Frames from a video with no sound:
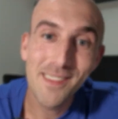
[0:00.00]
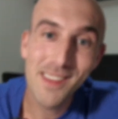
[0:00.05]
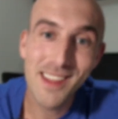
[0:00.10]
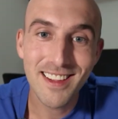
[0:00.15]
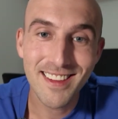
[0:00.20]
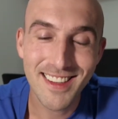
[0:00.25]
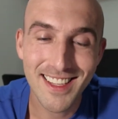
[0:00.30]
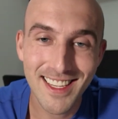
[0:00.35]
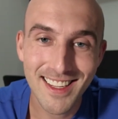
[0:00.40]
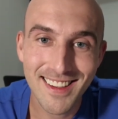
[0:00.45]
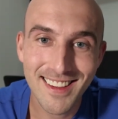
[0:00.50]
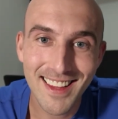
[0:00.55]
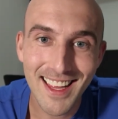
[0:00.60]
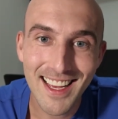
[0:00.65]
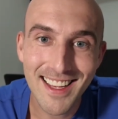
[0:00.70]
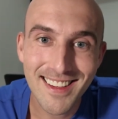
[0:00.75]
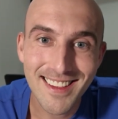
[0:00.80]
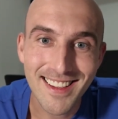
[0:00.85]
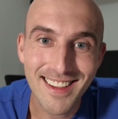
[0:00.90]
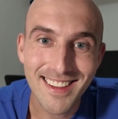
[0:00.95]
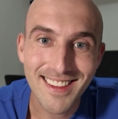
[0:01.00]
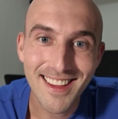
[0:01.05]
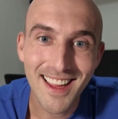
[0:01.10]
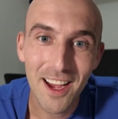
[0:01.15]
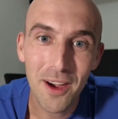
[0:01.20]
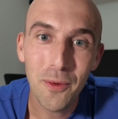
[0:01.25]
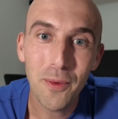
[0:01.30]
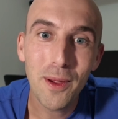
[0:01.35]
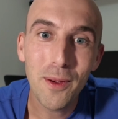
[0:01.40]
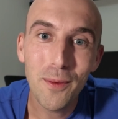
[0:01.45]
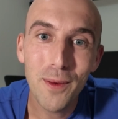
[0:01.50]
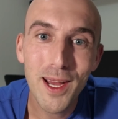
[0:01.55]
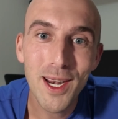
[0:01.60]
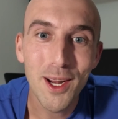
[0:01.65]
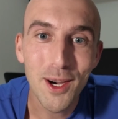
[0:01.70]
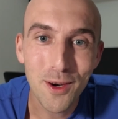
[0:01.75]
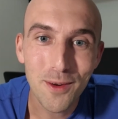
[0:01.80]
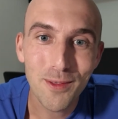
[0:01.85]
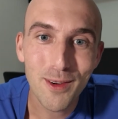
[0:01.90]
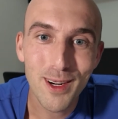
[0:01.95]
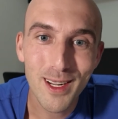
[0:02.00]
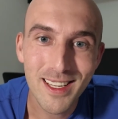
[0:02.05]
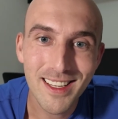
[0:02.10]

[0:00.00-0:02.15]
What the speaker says: of the 6 lessons that we went over